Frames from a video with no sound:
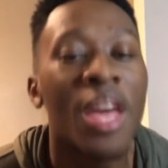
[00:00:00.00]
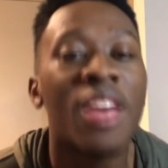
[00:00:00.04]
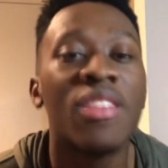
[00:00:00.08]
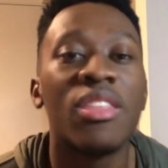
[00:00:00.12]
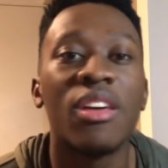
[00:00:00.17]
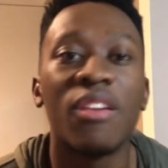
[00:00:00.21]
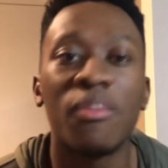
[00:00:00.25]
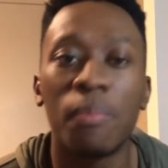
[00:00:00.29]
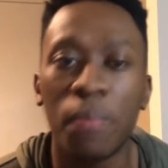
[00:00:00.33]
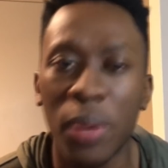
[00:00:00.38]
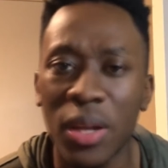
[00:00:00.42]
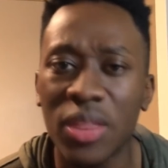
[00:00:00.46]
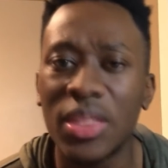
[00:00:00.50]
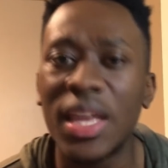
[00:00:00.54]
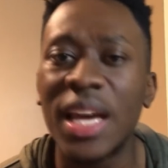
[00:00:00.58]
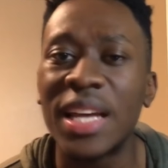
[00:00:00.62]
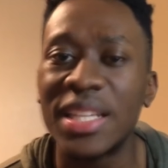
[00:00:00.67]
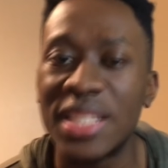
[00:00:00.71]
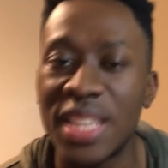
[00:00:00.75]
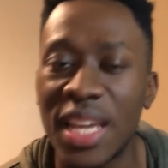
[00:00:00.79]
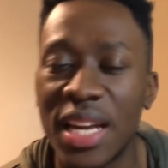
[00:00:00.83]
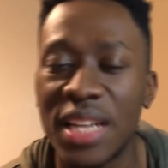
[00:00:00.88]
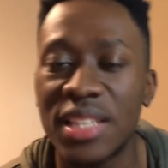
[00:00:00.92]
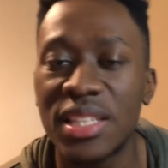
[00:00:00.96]
They've put that
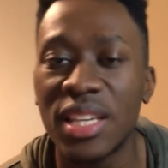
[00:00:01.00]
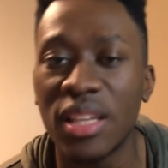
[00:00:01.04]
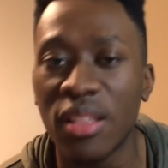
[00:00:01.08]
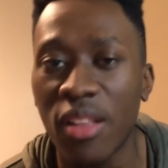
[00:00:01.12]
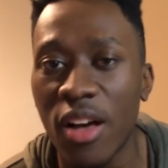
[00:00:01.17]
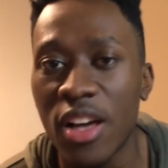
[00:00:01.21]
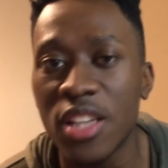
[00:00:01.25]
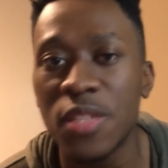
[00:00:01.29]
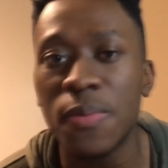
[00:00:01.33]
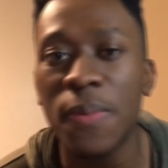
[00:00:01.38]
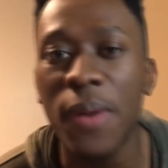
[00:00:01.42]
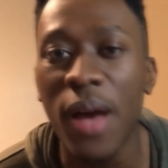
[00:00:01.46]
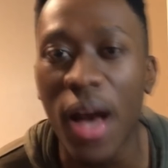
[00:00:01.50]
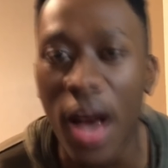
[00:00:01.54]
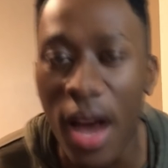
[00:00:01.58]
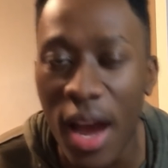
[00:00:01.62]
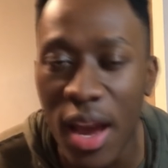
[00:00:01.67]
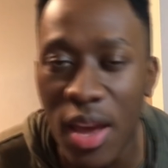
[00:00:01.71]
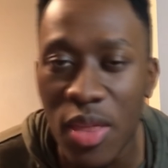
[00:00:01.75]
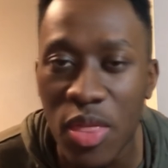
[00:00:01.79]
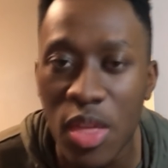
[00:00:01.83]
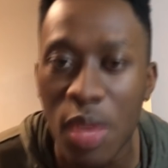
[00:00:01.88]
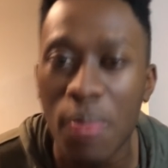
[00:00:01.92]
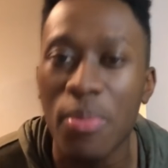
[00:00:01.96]
Tennessee loss
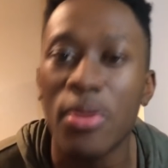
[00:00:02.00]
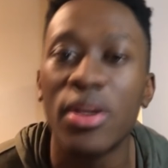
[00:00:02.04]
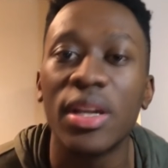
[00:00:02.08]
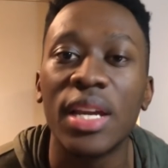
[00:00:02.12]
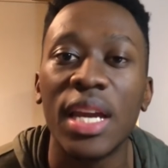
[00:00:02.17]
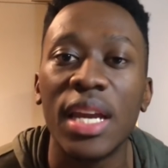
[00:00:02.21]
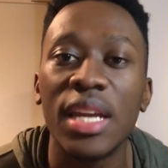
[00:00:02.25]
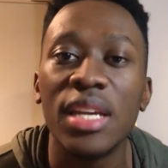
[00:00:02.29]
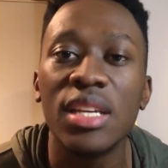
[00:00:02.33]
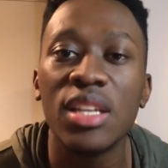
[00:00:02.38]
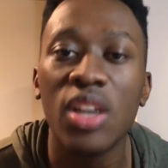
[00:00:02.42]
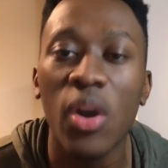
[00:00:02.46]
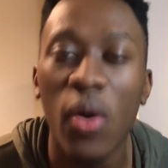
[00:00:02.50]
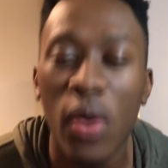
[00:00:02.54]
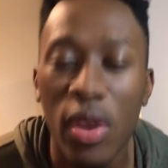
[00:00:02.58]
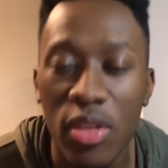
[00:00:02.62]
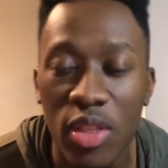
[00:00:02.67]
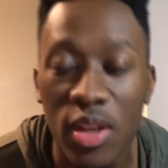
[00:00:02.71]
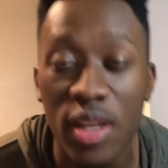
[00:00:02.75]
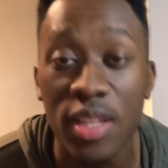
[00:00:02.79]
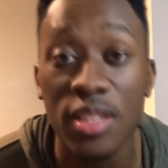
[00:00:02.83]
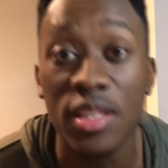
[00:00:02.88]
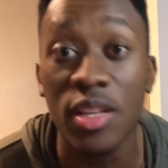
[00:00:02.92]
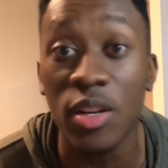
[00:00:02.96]
behind them. They're getting going.
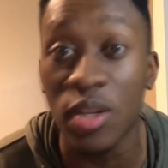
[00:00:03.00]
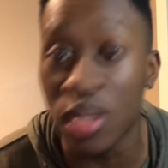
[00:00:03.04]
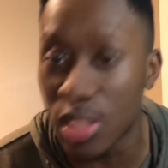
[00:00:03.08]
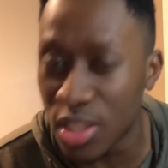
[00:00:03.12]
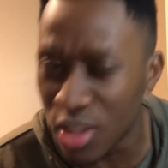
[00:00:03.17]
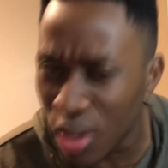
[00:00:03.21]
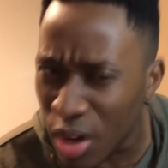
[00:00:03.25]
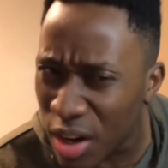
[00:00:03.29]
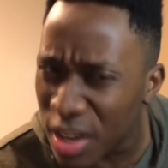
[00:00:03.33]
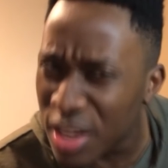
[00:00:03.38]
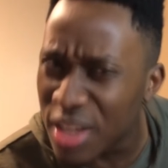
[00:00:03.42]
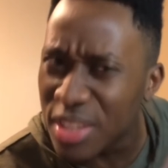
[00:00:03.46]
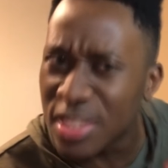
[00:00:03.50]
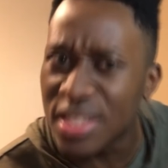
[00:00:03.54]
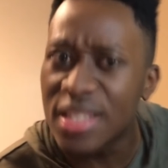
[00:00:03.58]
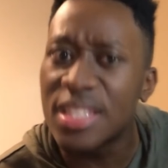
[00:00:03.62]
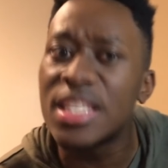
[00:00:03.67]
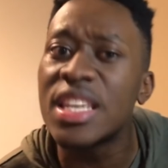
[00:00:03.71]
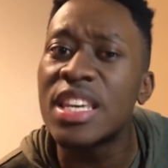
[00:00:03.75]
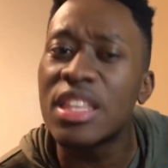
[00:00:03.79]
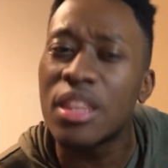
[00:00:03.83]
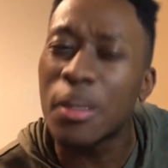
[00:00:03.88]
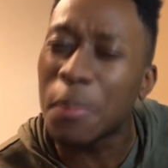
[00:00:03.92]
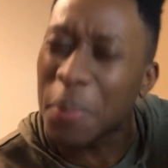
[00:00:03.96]
They're starting to
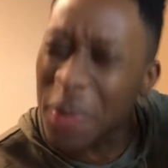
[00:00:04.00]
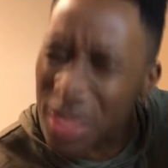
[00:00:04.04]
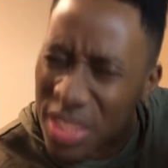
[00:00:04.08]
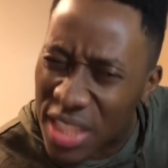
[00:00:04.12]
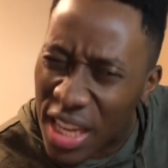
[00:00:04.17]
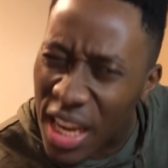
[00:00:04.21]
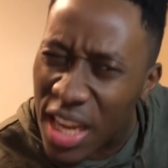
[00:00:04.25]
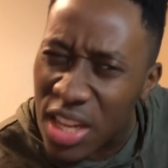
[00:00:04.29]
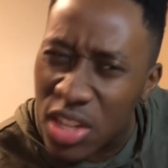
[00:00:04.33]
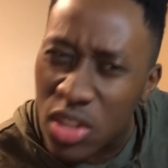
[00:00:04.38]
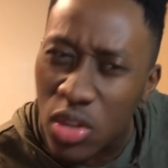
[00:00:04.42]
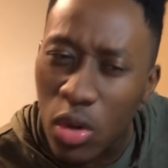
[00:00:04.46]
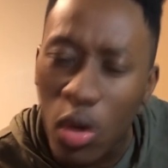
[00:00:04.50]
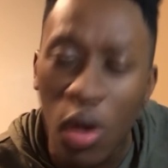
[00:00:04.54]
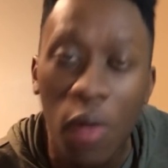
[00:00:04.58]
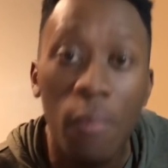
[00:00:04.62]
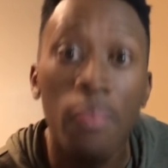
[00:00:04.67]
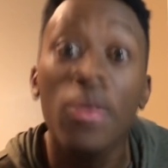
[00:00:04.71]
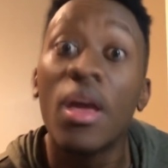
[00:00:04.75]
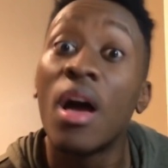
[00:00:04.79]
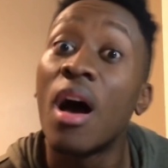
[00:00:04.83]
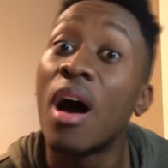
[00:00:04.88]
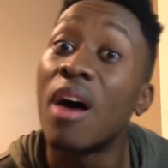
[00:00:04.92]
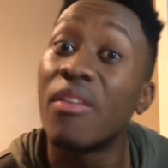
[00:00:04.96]
see the potential
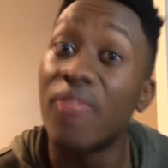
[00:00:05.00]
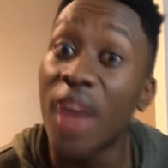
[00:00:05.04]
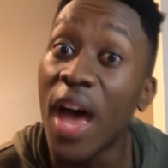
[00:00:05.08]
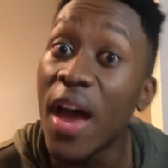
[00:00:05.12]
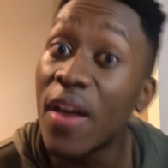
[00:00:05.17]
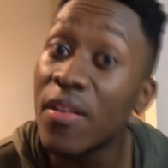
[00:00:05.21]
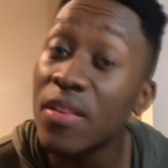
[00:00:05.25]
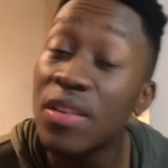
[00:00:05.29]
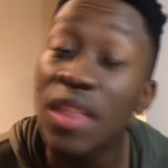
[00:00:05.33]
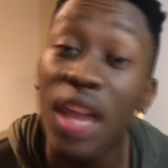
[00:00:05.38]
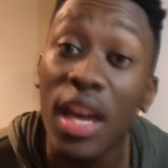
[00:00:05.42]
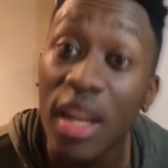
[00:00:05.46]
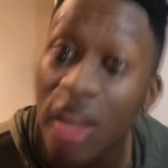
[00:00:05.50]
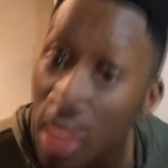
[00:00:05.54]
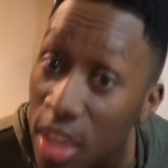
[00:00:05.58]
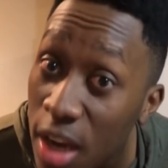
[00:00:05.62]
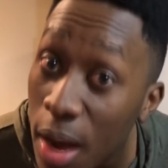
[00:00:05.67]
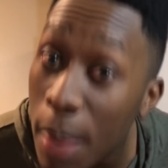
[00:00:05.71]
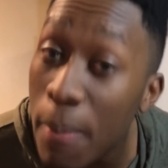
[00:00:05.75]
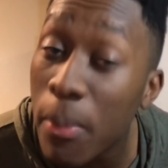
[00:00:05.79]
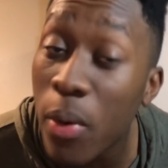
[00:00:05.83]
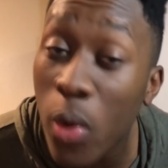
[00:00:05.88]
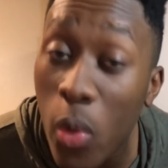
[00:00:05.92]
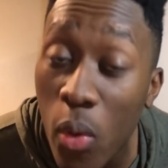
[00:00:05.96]
of having that
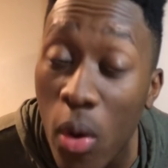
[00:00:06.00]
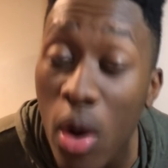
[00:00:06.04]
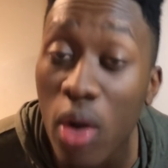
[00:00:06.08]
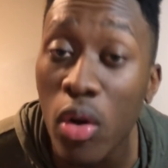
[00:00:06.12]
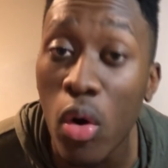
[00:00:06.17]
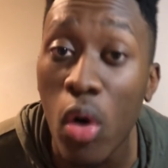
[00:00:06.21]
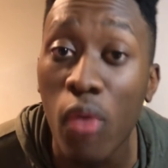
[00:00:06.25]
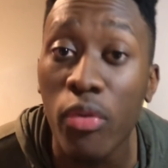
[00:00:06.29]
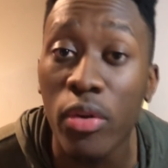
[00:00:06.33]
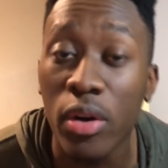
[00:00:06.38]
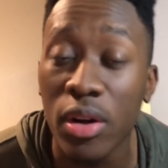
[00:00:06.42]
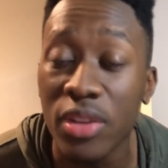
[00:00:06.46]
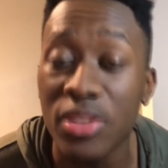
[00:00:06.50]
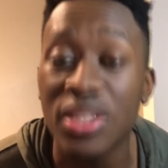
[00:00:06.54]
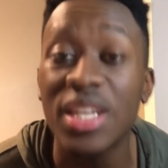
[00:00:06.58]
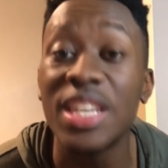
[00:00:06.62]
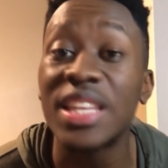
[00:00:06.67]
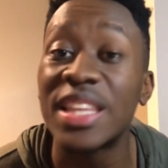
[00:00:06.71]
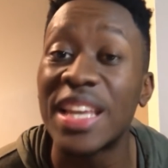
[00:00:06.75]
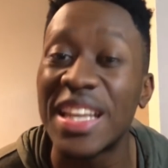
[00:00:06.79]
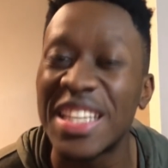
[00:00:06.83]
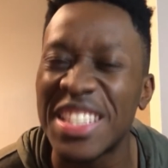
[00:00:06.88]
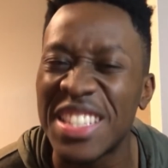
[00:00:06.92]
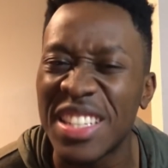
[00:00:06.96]
number one overall
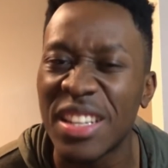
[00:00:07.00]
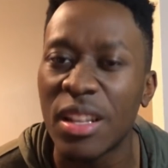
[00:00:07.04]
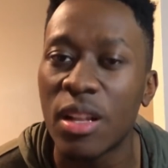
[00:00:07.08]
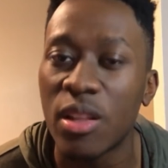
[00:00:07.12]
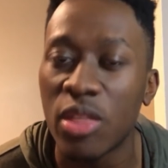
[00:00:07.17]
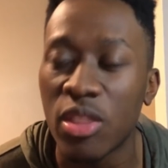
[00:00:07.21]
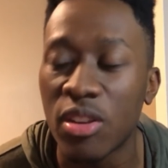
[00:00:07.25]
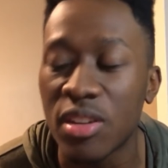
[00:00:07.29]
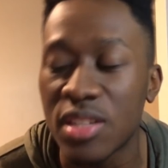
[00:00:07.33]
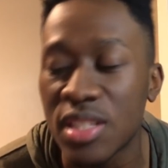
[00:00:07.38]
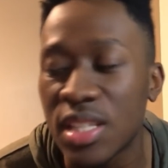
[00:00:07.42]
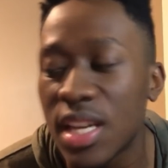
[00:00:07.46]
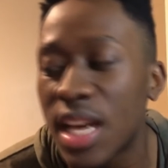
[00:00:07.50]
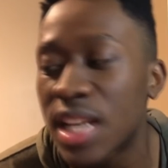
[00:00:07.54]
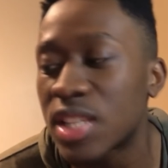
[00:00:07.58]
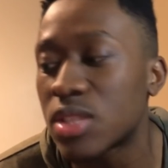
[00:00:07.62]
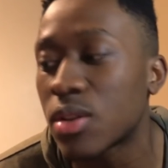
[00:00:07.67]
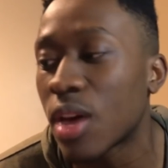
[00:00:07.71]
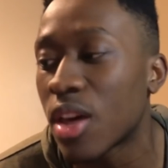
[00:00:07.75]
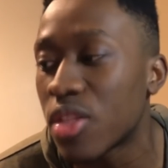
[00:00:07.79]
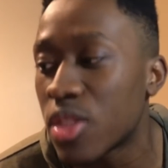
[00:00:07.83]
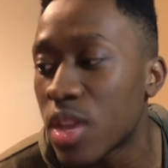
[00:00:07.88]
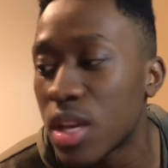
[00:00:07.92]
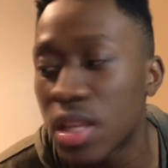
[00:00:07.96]
seed that is still in their sights,
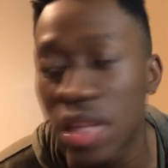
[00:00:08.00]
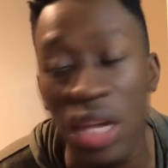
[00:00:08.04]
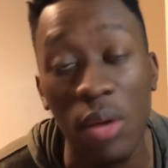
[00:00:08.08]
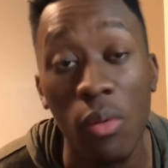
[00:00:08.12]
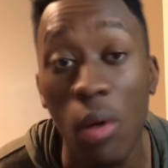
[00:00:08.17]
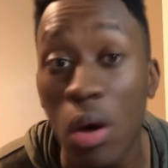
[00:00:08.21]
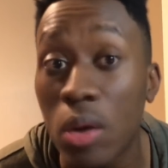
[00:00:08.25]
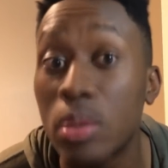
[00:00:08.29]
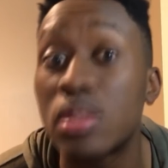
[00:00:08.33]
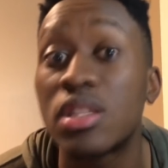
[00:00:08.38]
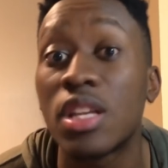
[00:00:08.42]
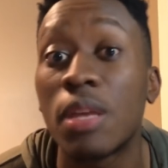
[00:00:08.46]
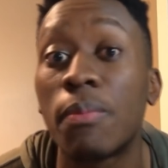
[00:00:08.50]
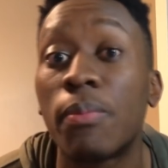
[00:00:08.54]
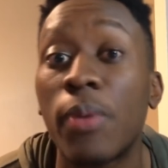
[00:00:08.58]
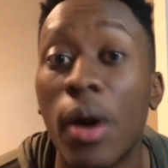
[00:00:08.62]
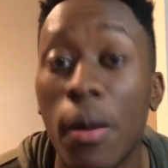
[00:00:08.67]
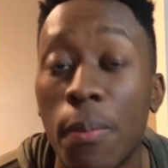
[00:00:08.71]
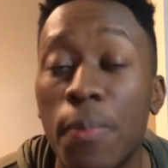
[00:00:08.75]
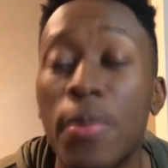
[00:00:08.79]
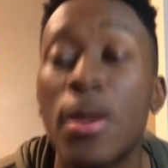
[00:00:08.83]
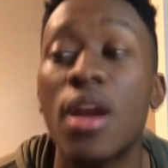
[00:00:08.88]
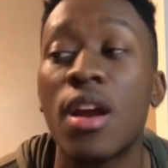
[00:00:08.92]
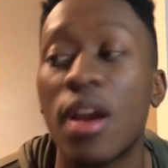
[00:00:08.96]
so I think they won't slip
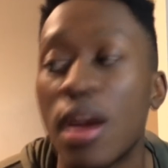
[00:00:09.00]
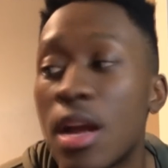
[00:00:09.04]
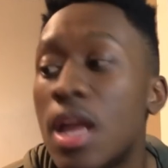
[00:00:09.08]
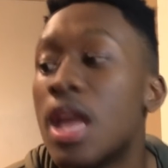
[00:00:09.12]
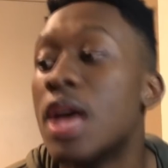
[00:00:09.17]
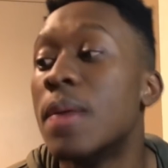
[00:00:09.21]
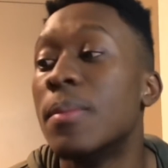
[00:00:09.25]
up here.